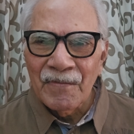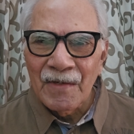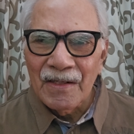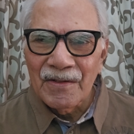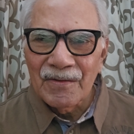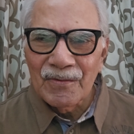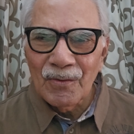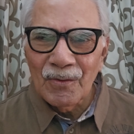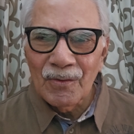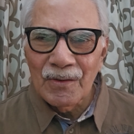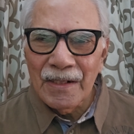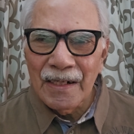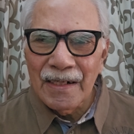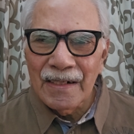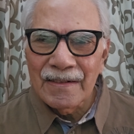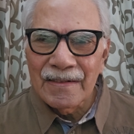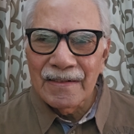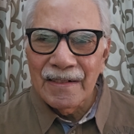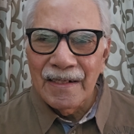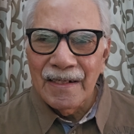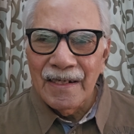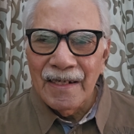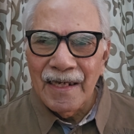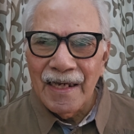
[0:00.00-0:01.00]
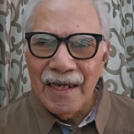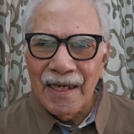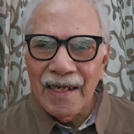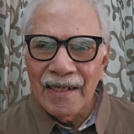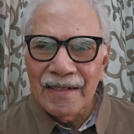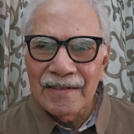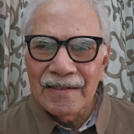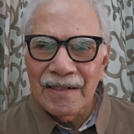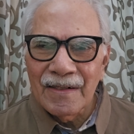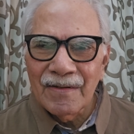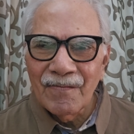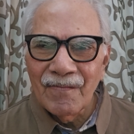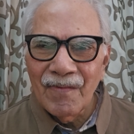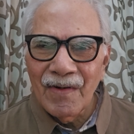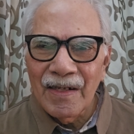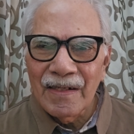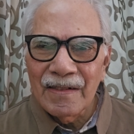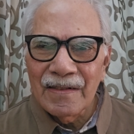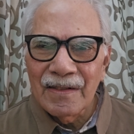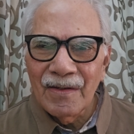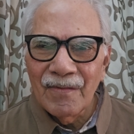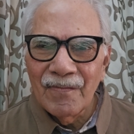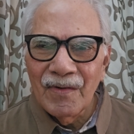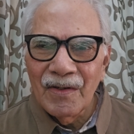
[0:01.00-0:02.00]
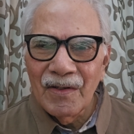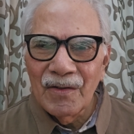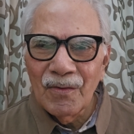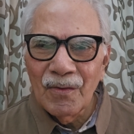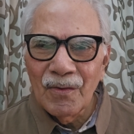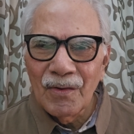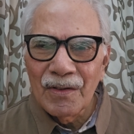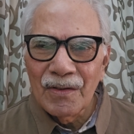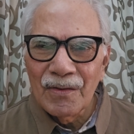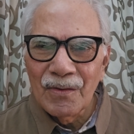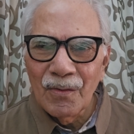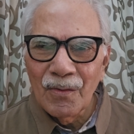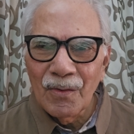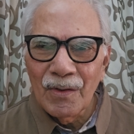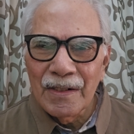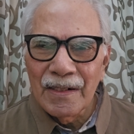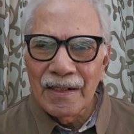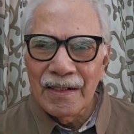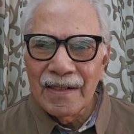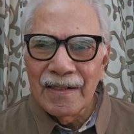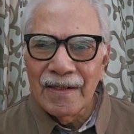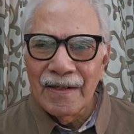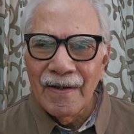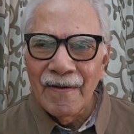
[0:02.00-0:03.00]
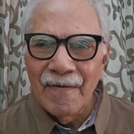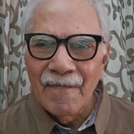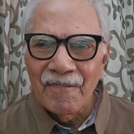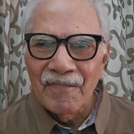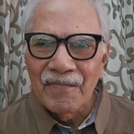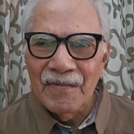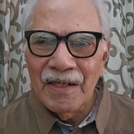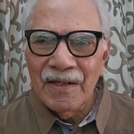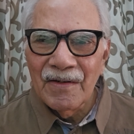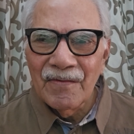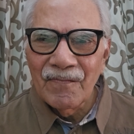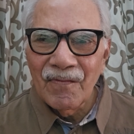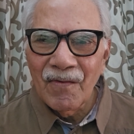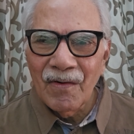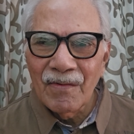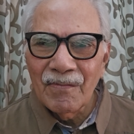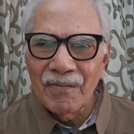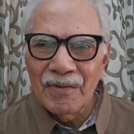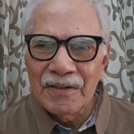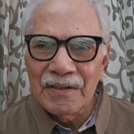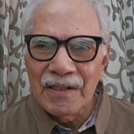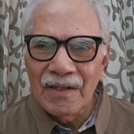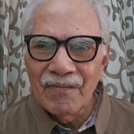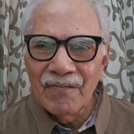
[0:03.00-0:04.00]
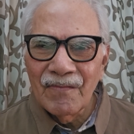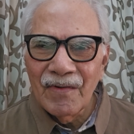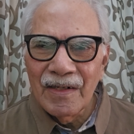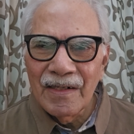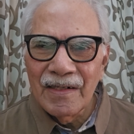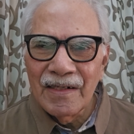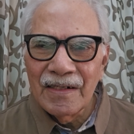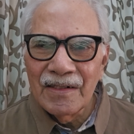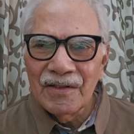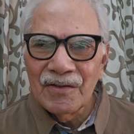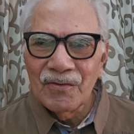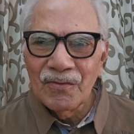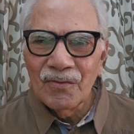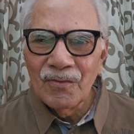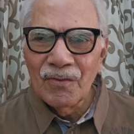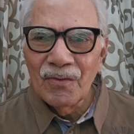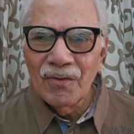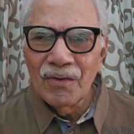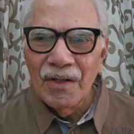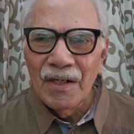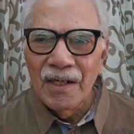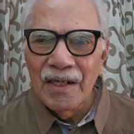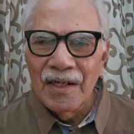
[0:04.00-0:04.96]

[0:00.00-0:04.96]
so that as and when the video is loaded, the information will reach you.